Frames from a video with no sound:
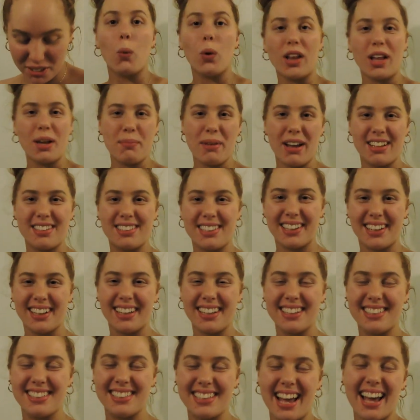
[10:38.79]
What I basically
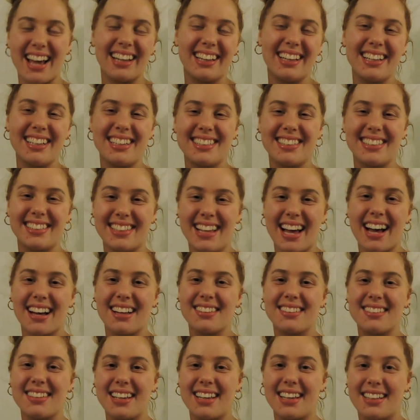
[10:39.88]
said is
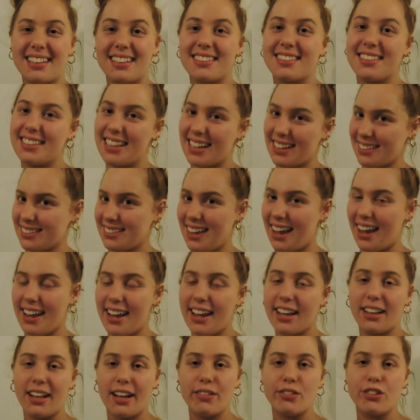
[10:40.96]
that it is the next day
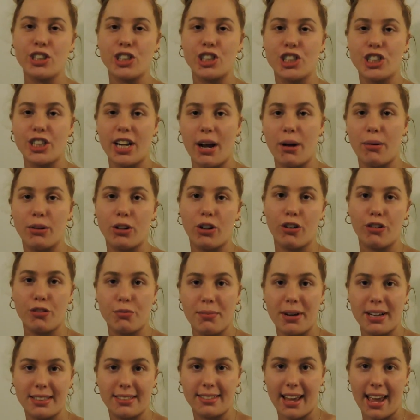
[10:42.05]
and I've just showered off
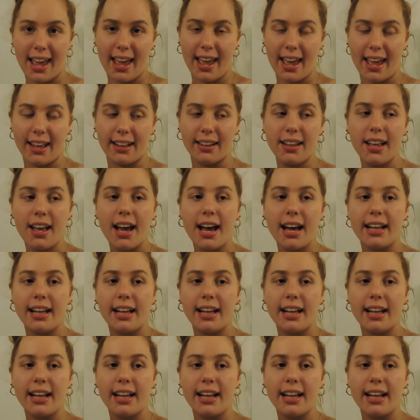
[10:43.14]
my tan.